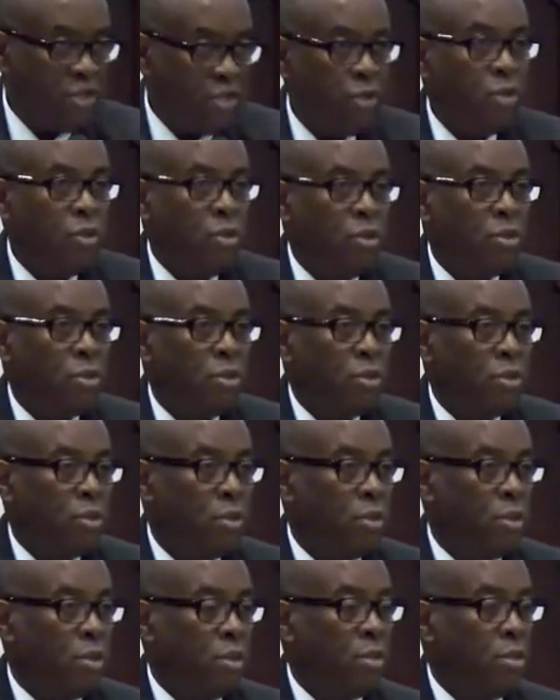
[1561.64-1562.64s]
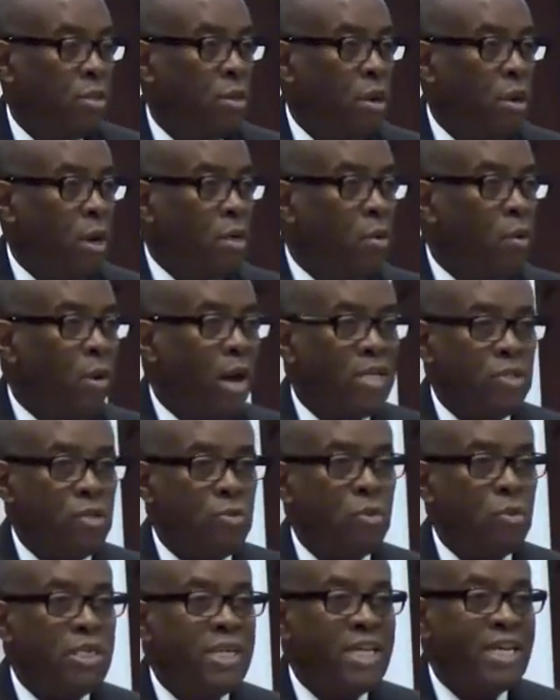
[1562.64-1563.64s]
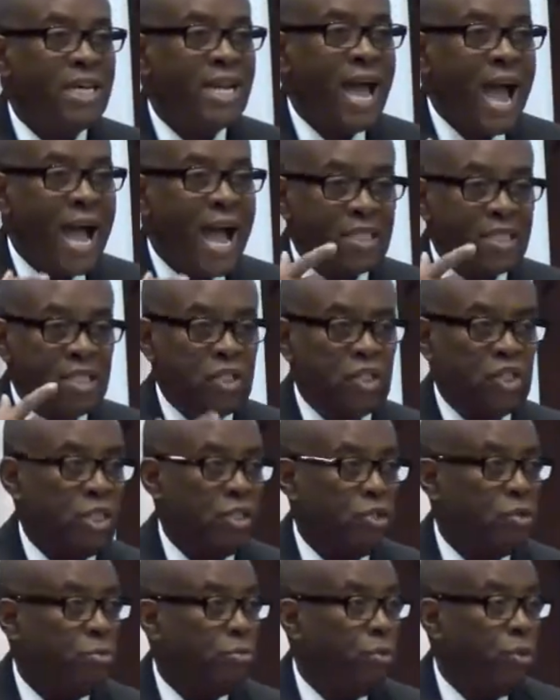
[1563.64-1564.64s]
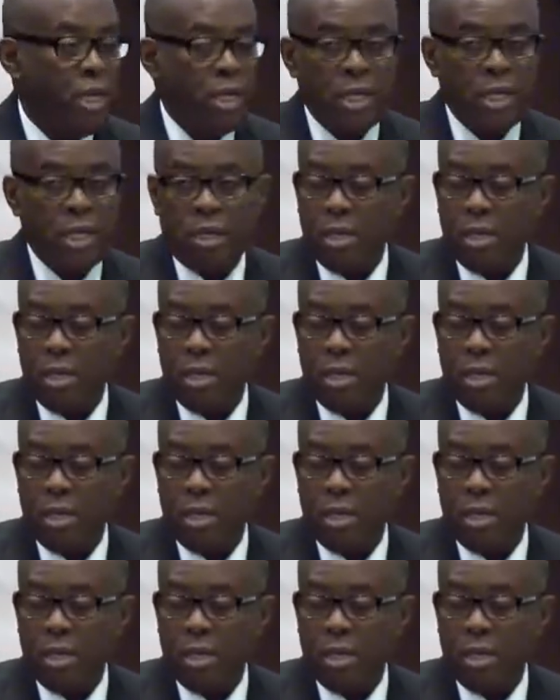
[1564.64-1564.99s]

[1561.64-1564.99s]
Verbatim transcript: you. Otherwise, you would need oxygen to breathe.